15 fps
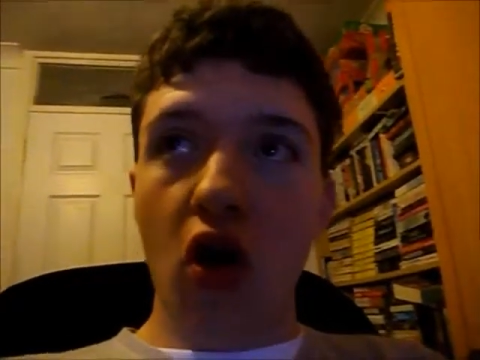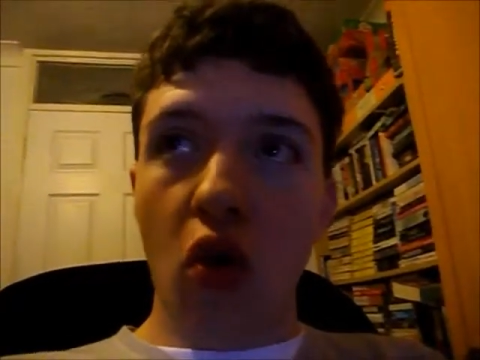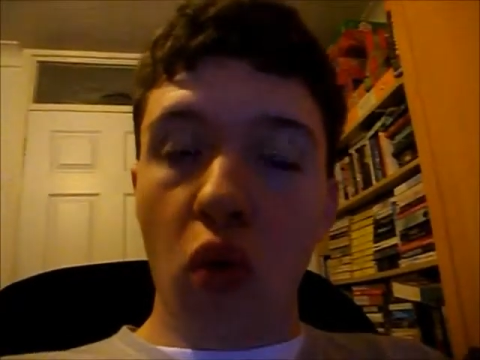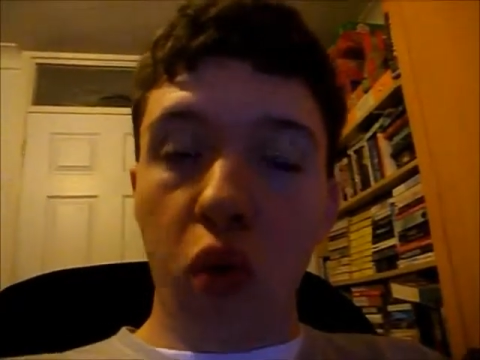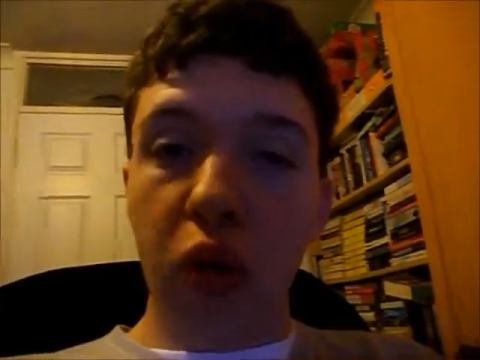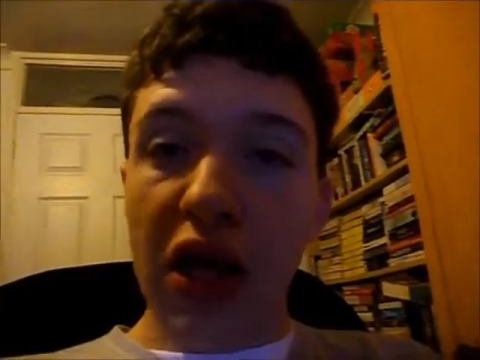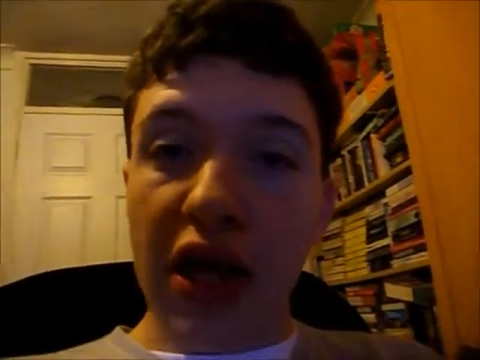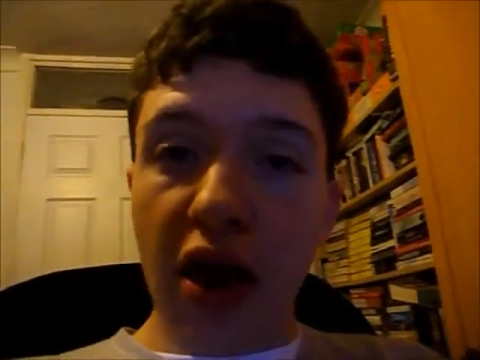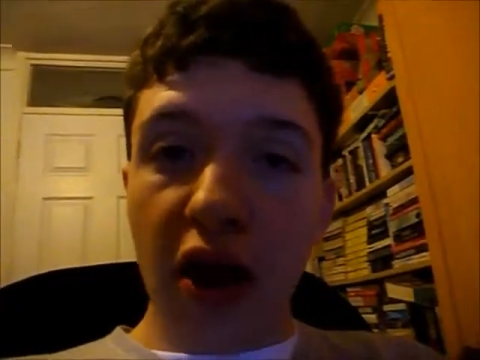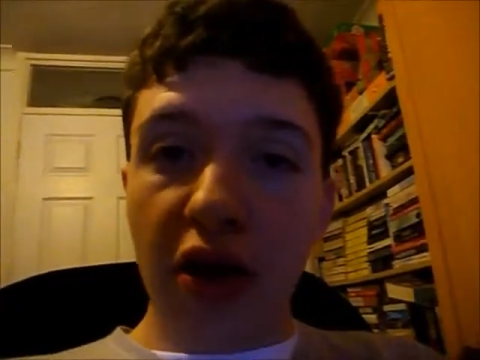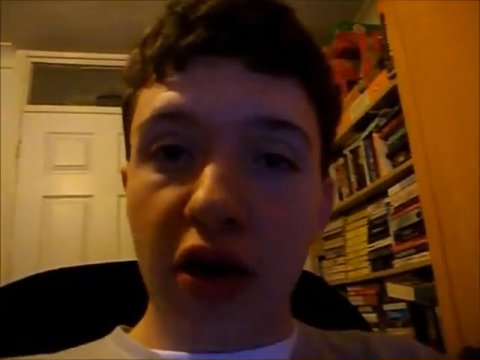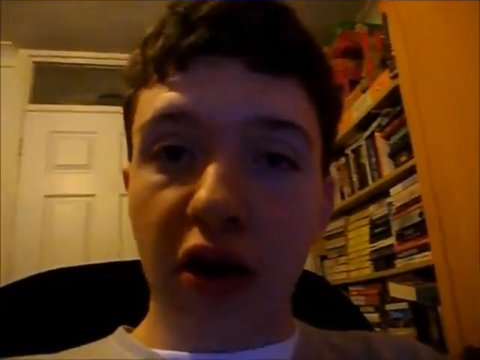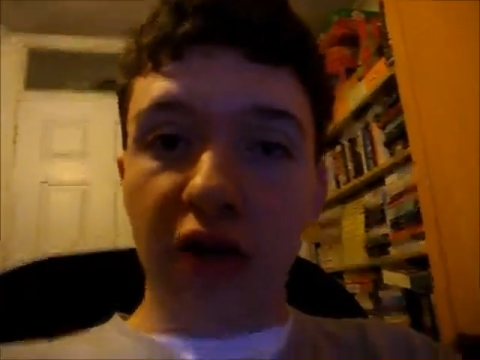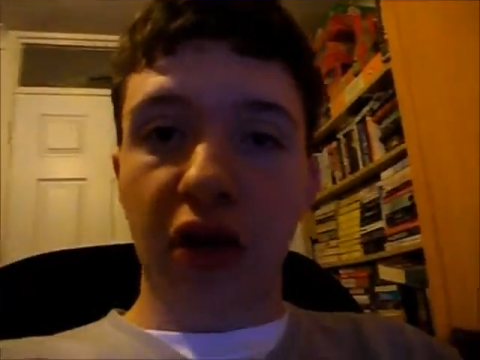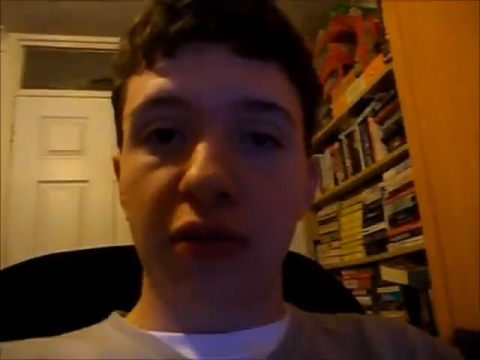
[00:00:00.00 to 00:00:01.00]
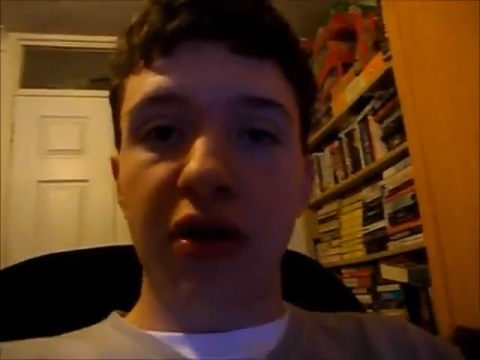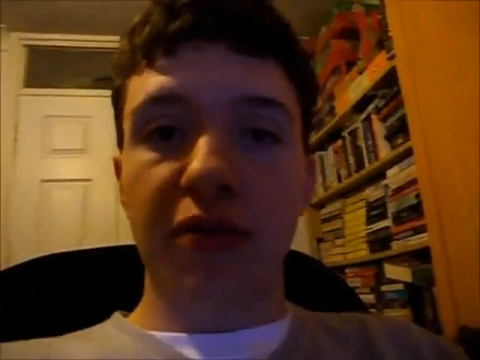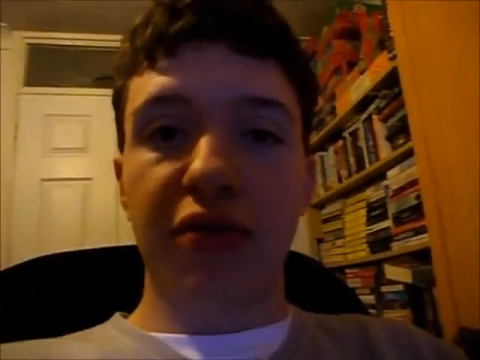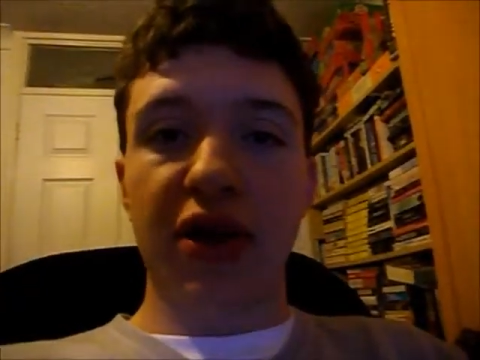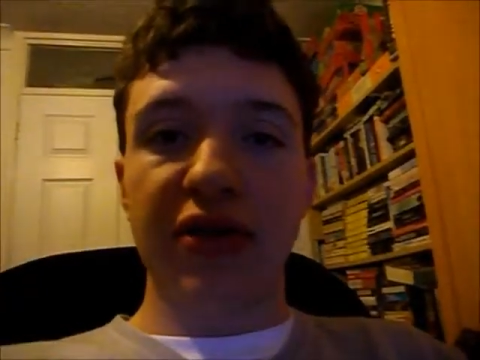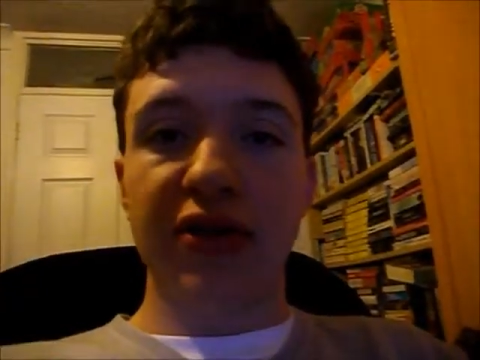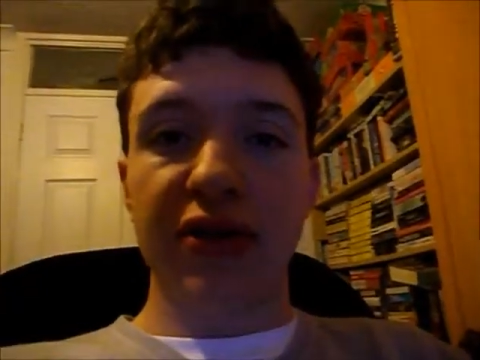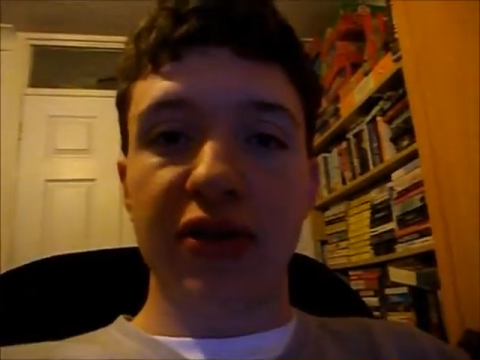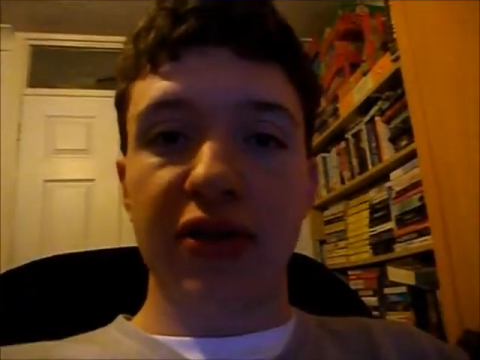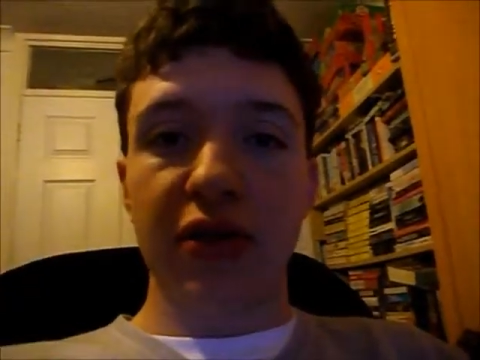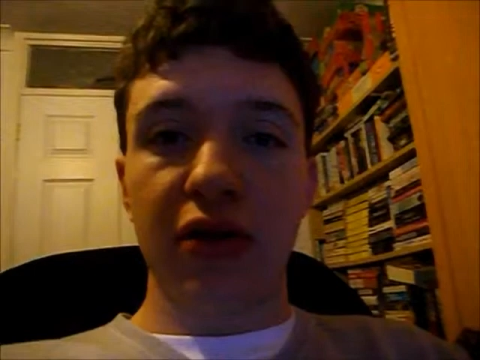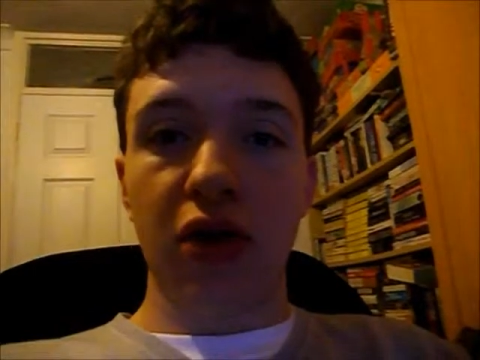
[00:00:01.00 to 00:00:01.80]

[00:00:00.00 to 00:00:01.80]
we are not omnipresent,